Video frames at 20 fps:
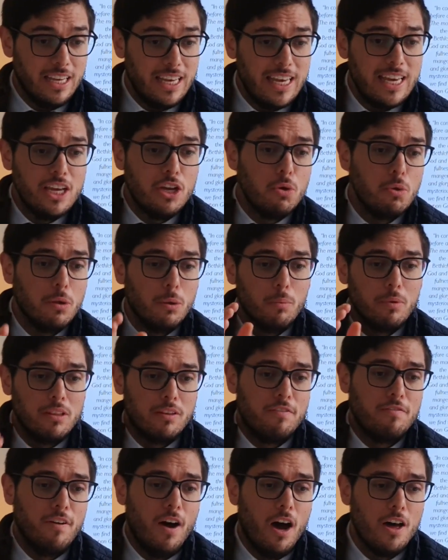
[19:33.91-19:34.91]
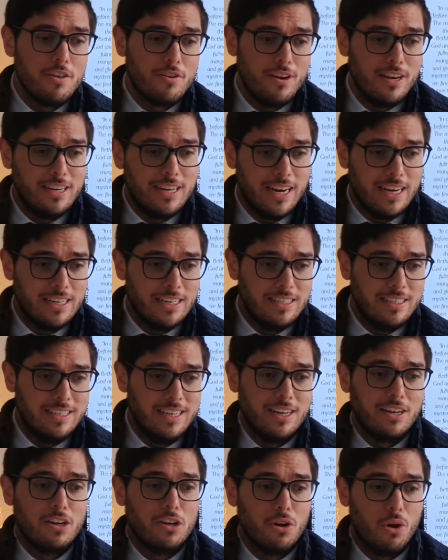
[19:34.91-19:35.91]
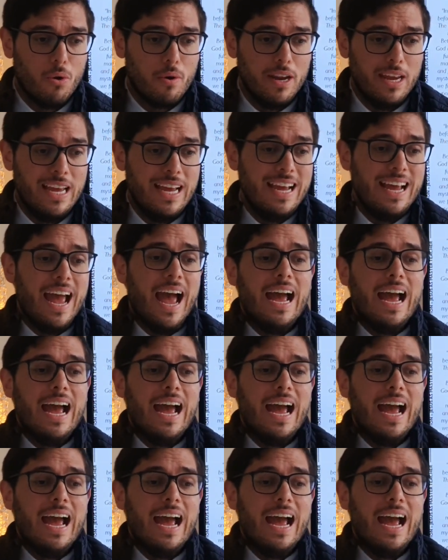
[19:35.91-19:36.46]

equal with the Father in dignity and glory,